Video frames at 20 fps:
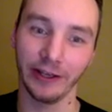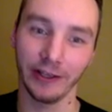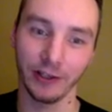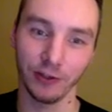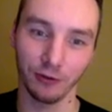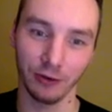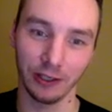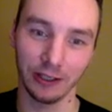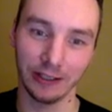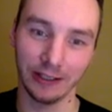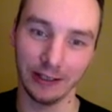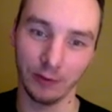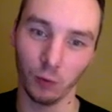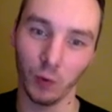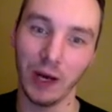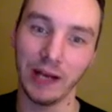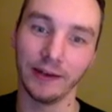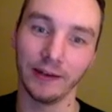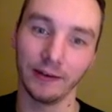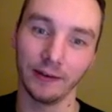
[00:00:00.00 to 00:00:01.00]
strictly
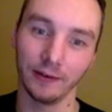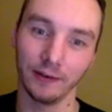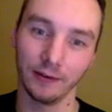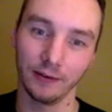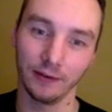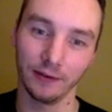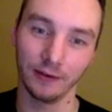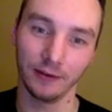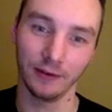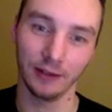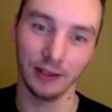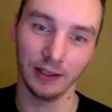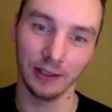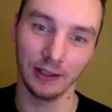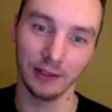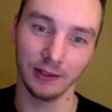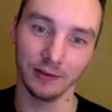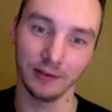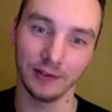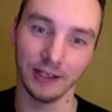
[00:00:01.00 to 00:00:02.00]
when the
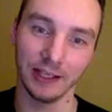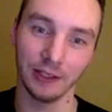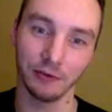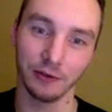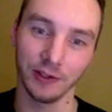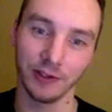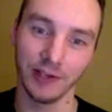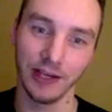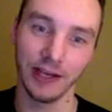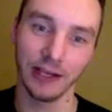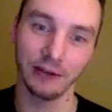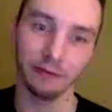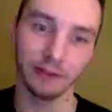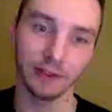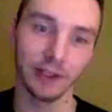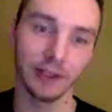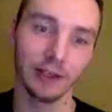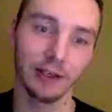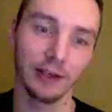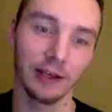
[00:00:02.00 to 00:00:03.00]
data is
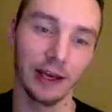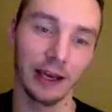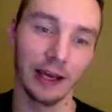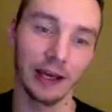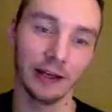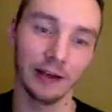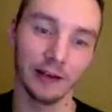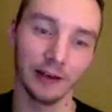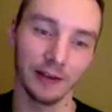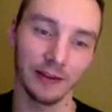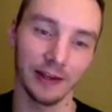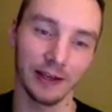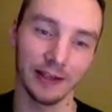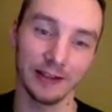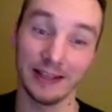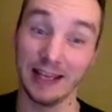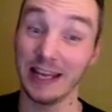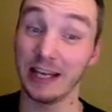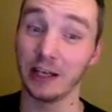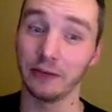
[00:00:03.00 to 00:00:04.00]
saved, and I think at
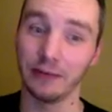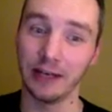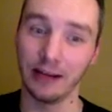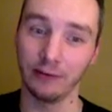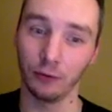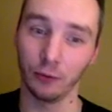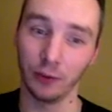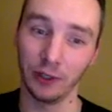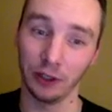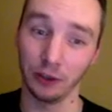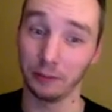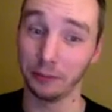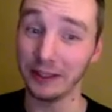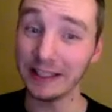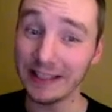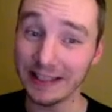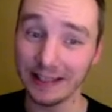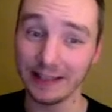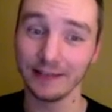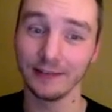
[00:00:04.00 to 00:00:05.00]
the end of a level when you
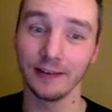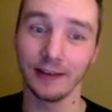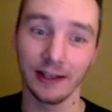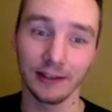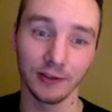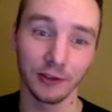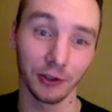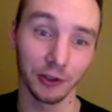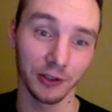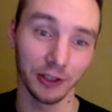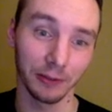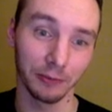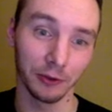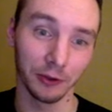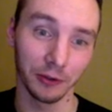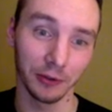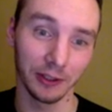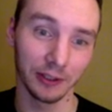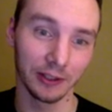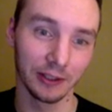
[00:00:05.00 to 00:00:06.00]
repeat it, that's a good time to
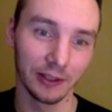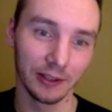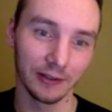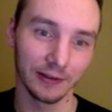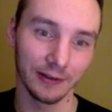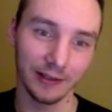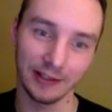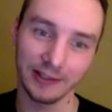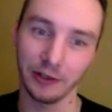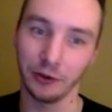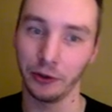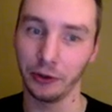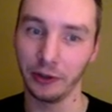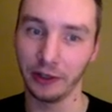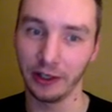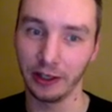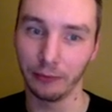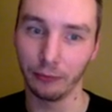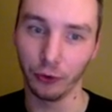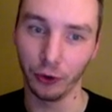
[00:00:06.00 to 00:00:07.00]
do it. That's how I do it in
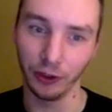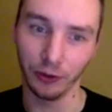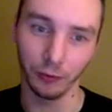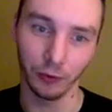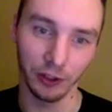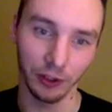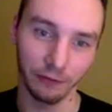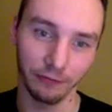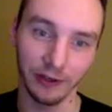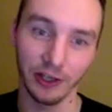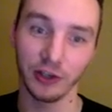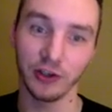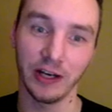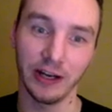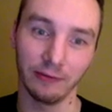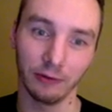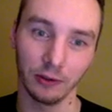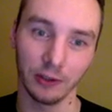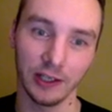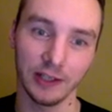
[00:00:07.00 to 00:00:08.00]
Gunpoint. When you finish a
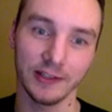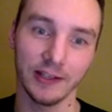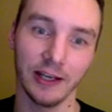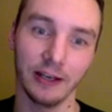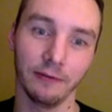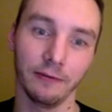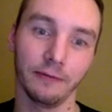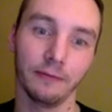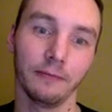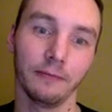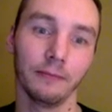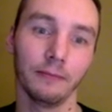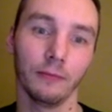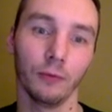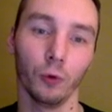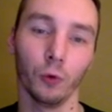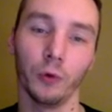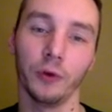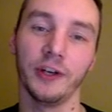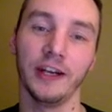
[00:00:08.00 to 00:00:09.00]
level, I save
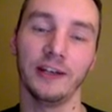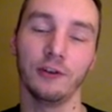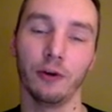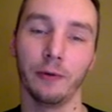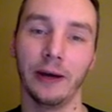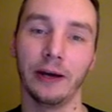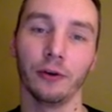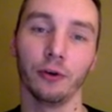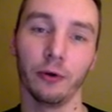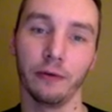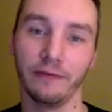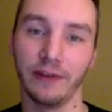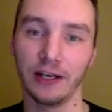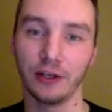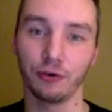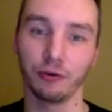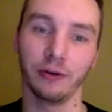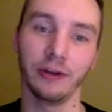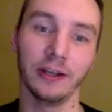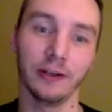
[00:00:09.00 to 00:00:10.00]
all the data about your
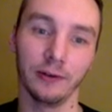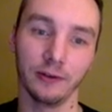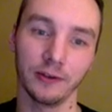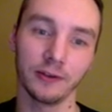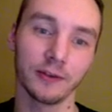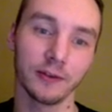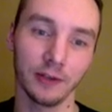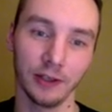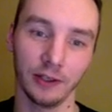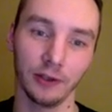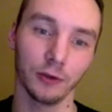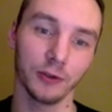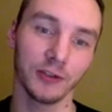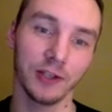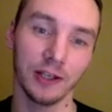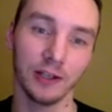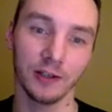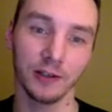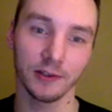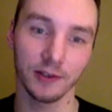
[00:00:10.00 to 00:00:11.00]
inventory and, and your
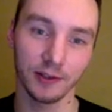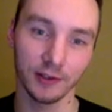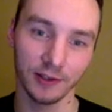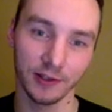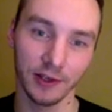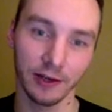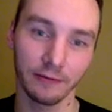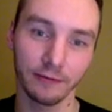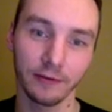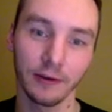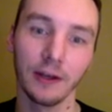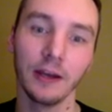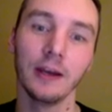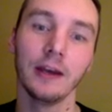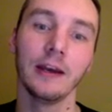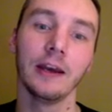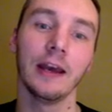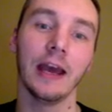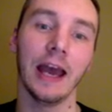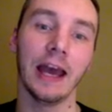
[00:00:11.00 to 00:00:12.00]
status and
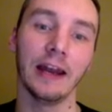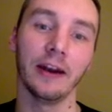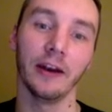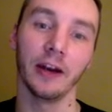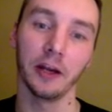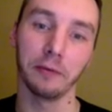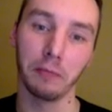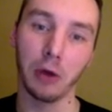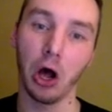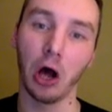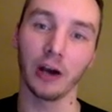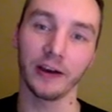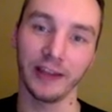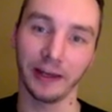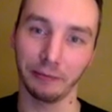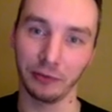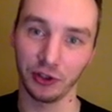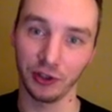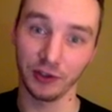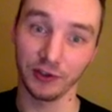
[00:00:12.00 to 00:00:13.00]
stuff, and I mark
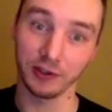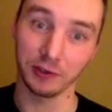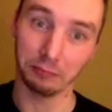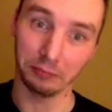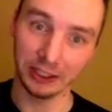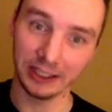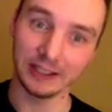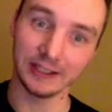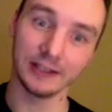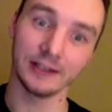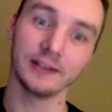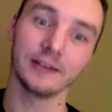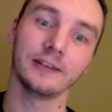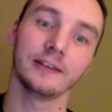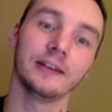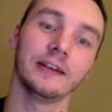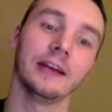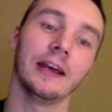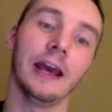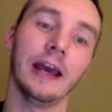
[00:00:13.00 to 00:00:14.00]
that mission as completed,
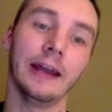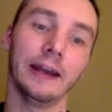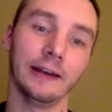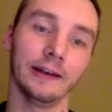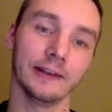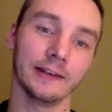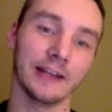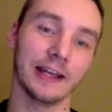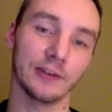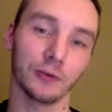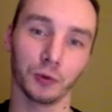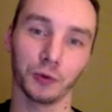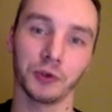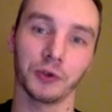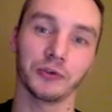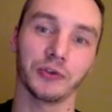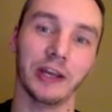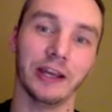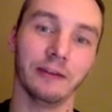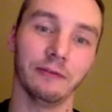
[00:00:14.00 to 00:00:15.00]
and that's also
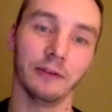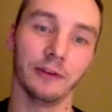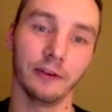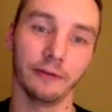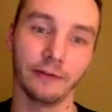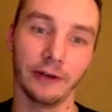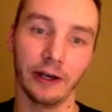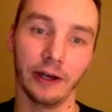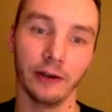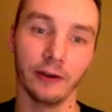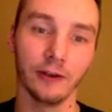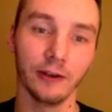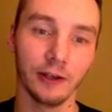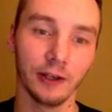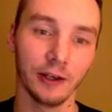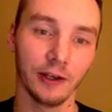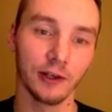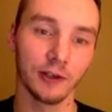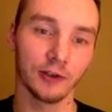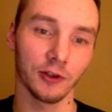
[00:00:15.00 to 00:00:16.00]
saved in the file,
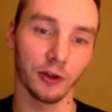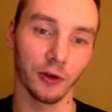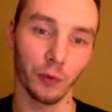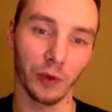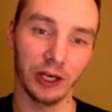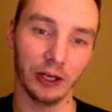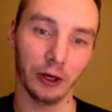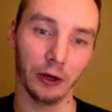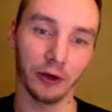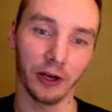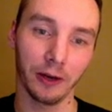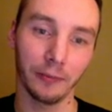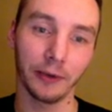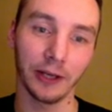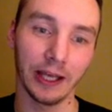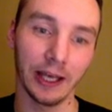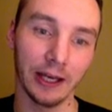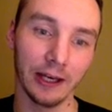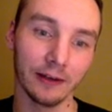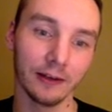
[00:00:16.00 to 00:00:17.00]
so that when you load it up
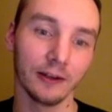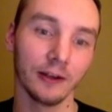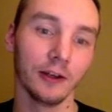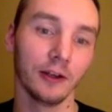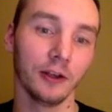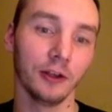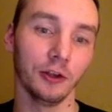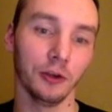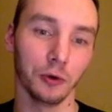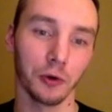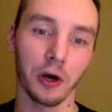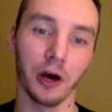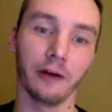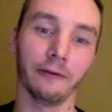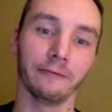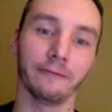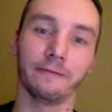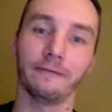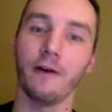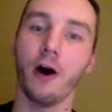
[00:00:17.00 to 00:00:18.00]
again, you can't
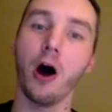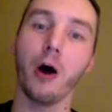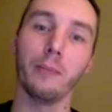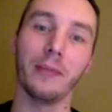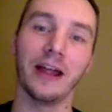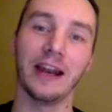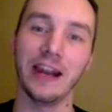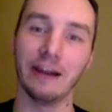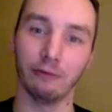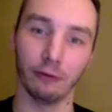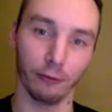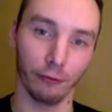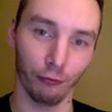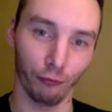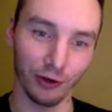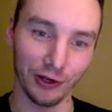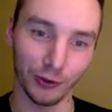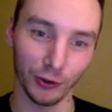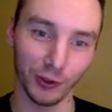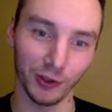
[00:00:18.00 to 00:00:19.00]
farm that level of
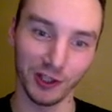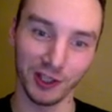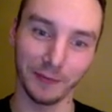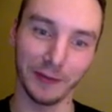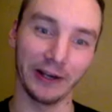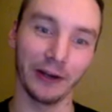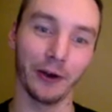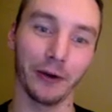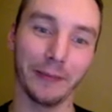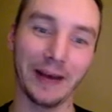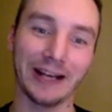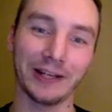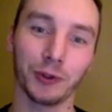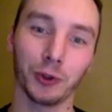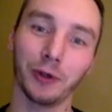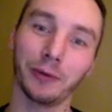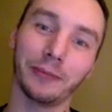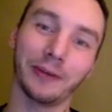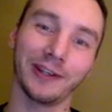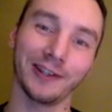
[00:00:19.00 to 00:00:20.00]
resources by going back to
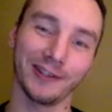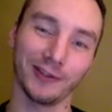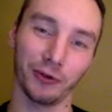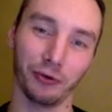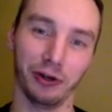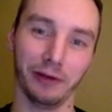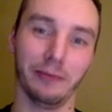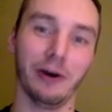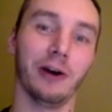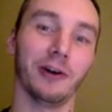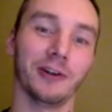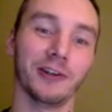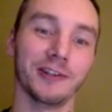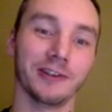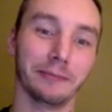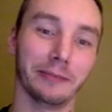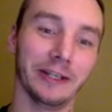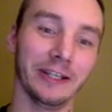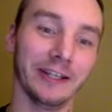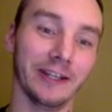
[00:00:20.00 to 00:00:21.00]
it, because it's already marked as
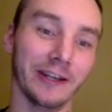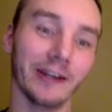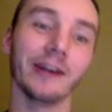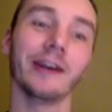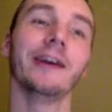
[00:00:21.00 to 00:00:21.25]
completed.